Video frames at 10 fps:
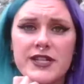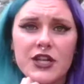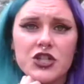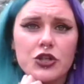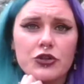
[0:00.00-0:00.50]

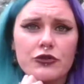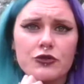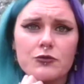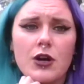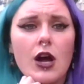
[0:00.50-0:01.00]
reduction
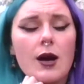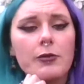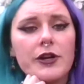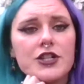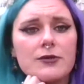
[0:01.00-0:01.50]
group called
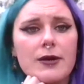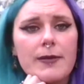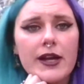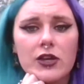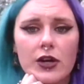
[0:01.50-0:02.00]
Operation in My
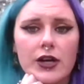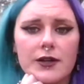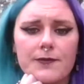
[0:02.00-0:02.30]
Backyard.